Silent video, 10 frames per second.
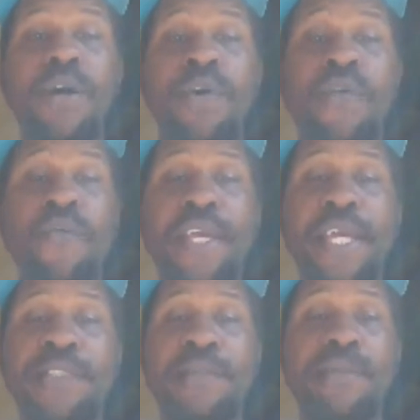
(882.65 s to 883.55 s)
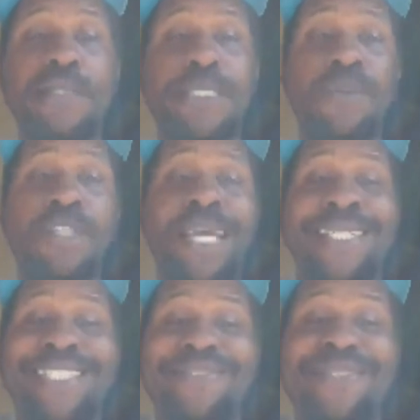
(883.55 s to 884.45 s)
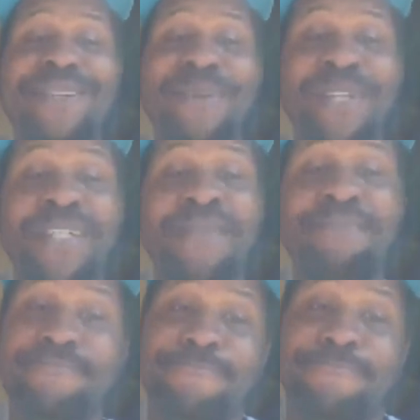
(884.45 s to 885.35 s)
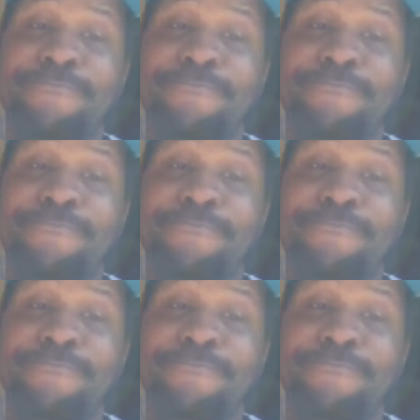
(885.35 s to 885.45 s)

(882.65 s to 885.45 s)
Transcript: Get all the notifications. See what you like. See what you don't like.